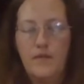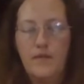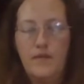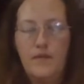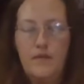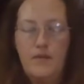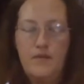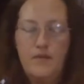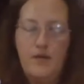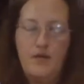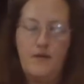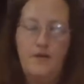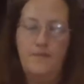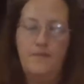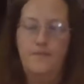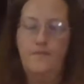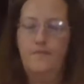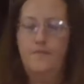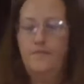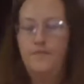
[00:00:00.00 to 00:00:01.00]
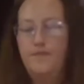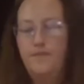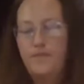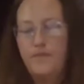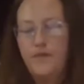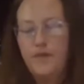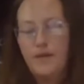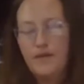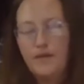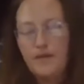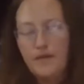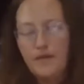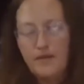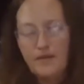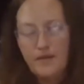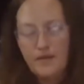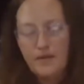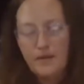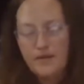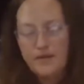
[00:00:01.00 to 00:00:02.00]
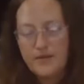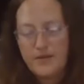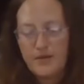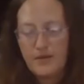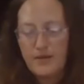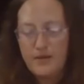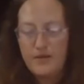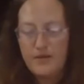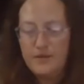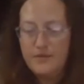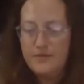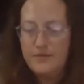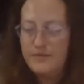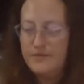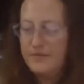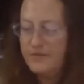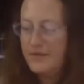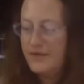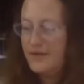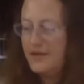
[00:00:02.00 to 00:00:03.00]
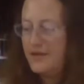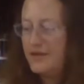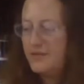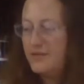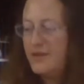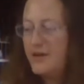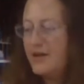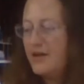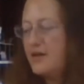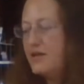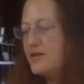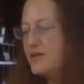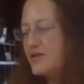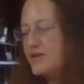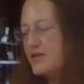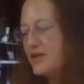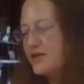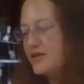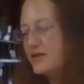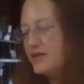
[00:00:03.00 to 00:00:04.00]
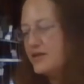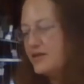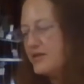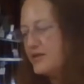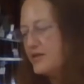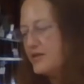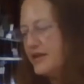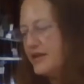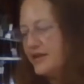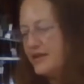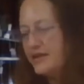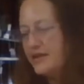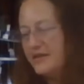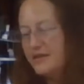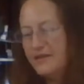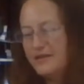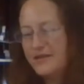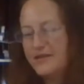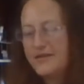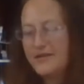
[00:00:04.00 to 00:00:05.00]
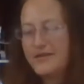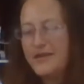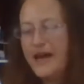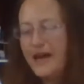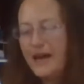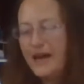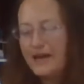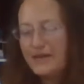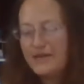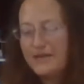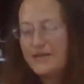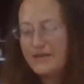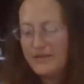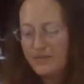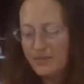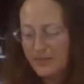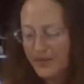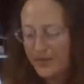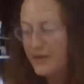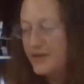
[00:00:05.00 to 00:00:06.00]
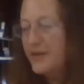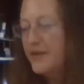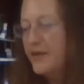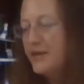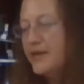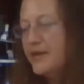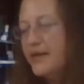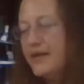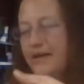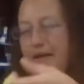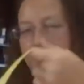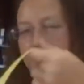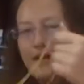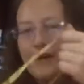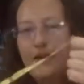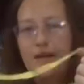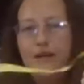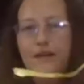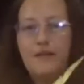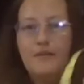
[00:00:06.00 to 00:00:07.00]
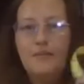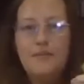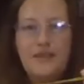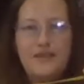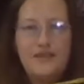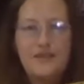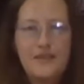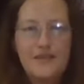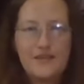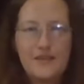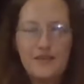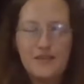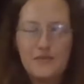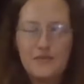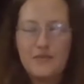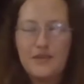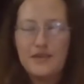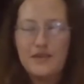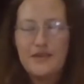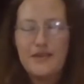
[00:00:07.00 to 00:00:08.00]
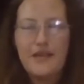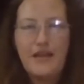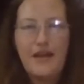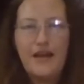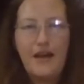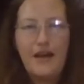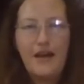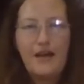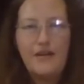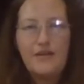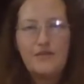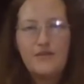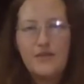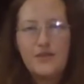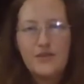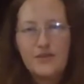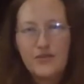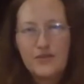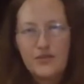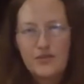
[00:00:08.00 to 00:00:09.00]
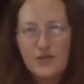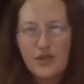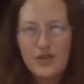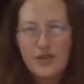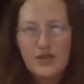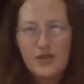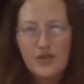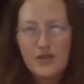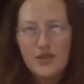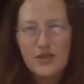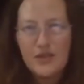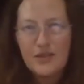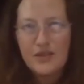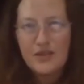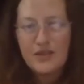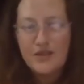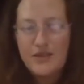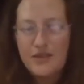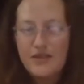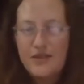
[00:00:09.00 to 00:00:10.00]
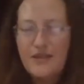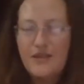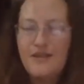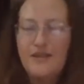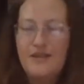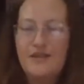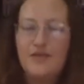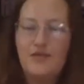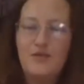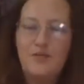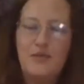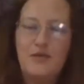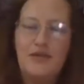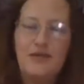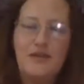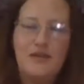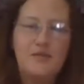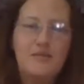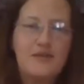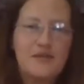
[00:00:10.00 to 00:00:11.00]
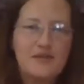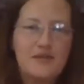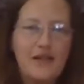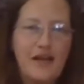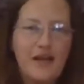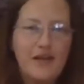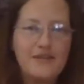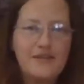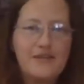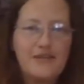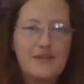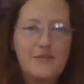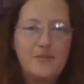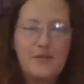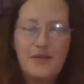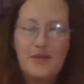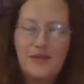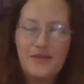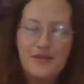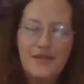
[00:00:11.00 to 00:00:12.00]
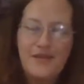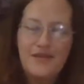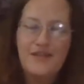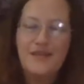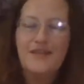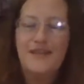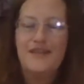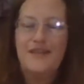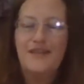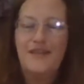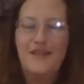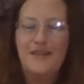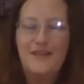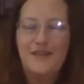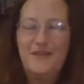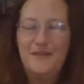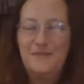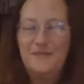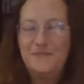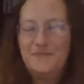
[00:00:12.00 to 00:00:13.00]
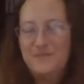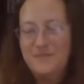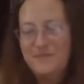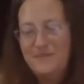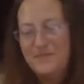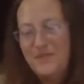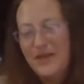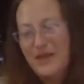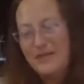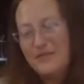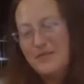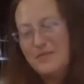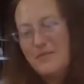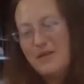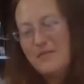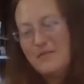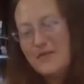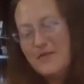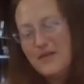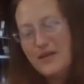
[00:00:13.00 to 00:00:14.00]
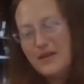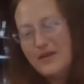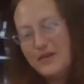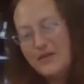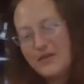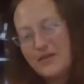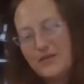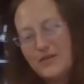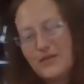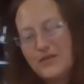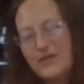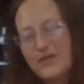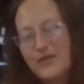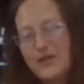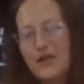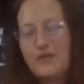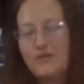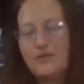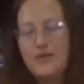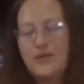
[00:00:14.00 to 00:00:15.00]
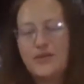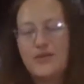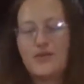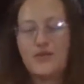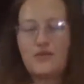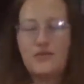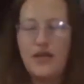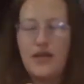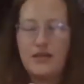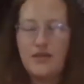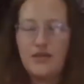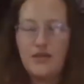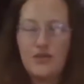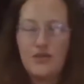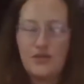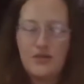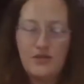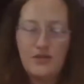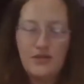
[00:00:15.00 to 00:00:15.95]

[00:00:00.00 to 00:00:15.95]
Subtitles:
Alright. So, here we go. It's starting to look like a slide slipper. It doesn't really have the structure to become a slide slipper. And remember that your crochet will stretch.